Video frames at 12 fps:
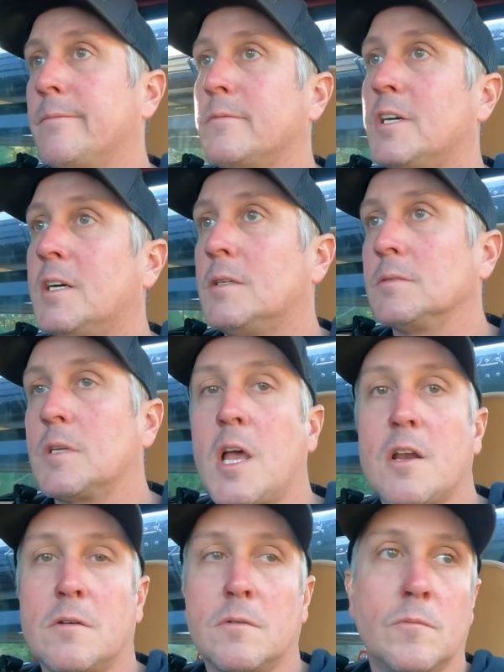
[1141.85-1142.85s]
Well,
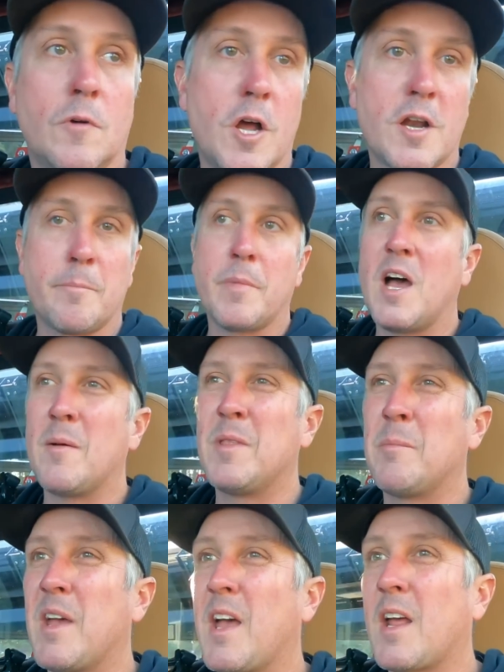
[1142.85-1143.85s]
I don't want to bob
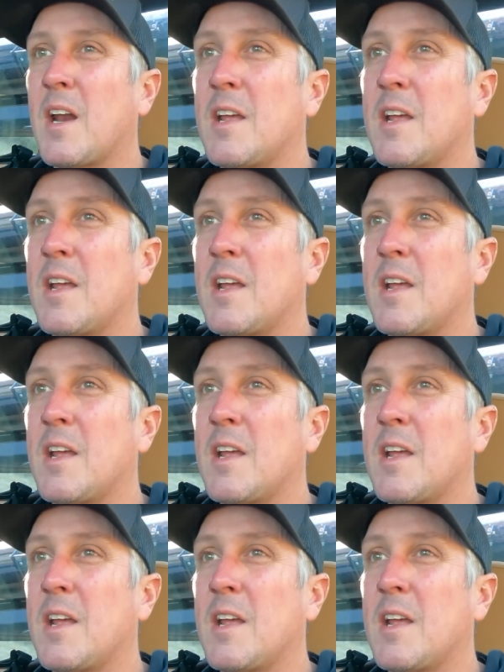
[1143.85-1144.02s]
the bed.